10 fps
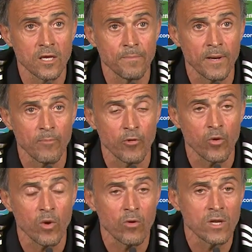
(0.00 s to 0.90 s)
Well,
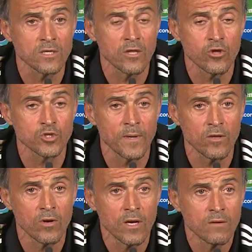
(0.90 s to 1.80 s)
as
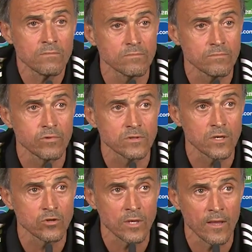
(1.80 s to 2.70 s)
soon as he
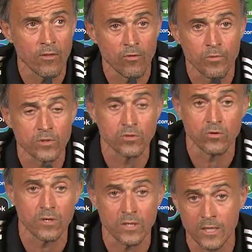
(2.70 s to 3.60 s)
was able to
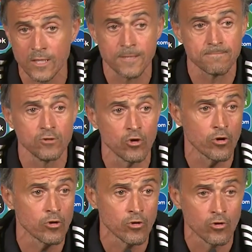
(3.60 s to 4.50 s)
play with us,
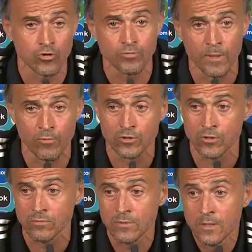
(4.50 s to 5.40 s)

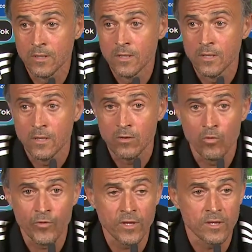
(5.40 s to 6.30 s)
he
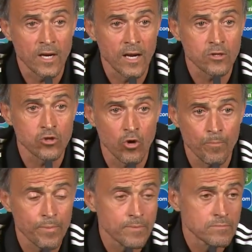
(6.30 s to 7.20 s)

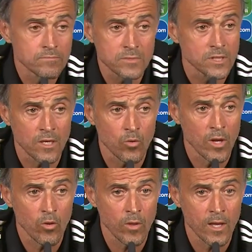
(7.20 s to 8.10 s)
began uh,
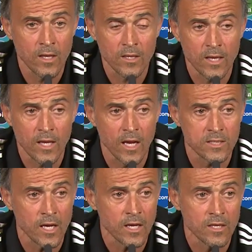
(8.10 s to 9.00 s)
to do
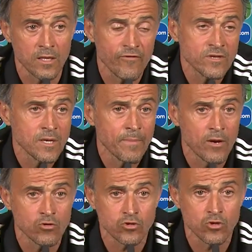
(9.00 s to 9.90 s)
a huge
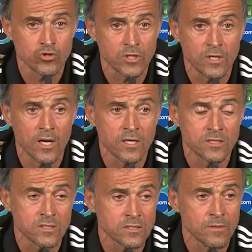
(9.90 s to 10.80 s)
amount for us. He's a
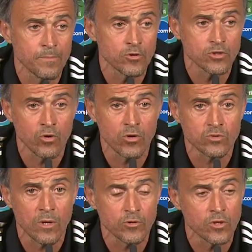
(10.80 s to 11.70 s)
top
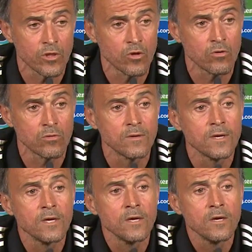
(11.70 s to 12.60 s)
defender,
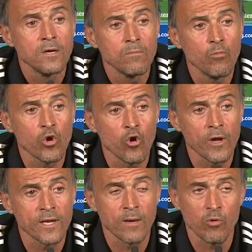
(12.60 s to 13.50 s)
both uh, in the
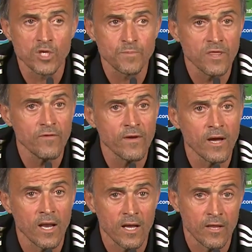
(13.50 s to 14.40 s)
attacking and
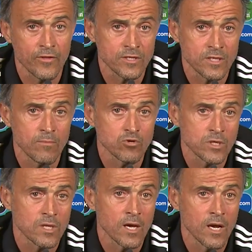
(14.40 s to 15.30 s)
defenses, defensive
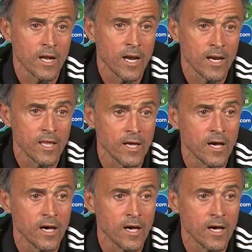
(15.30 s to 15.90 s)
phases.